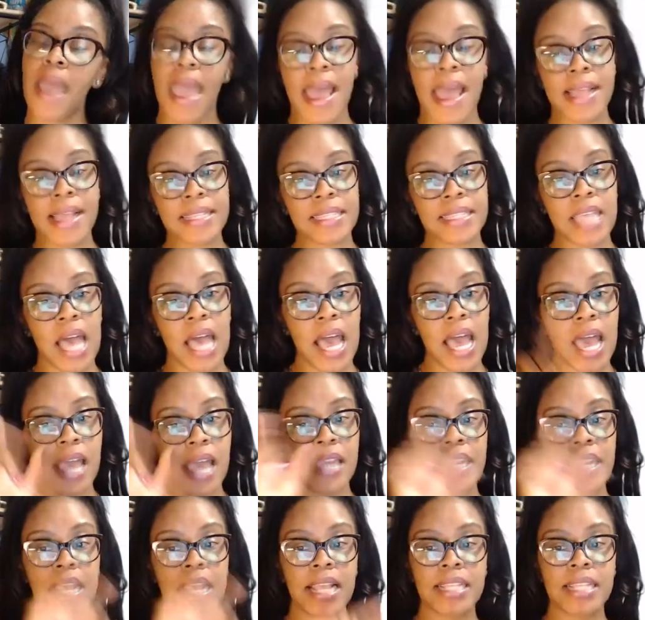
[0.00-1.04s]

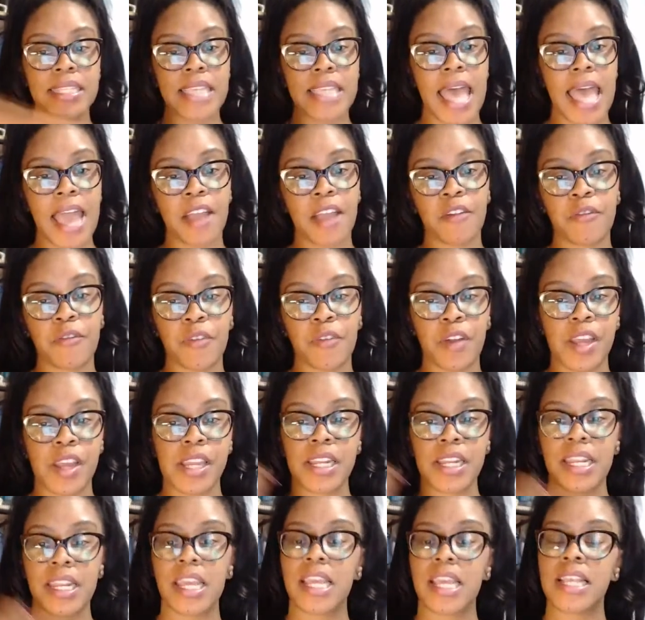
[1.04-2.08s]
@tag a
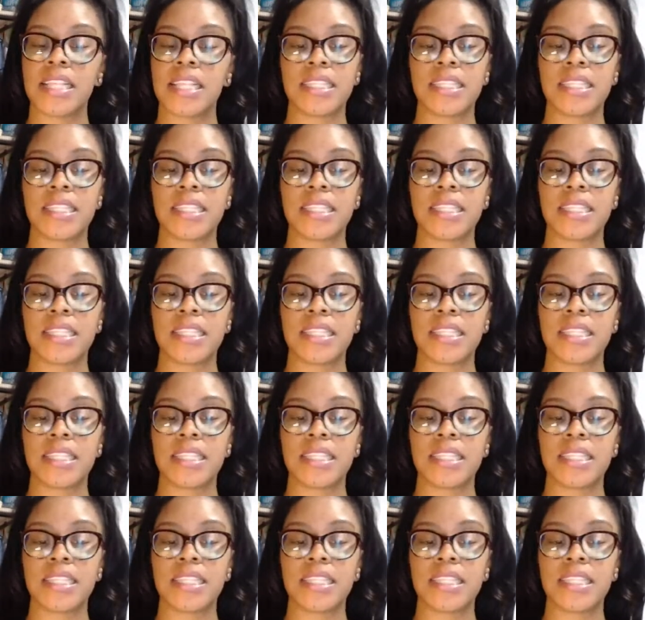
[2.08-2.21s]
friend.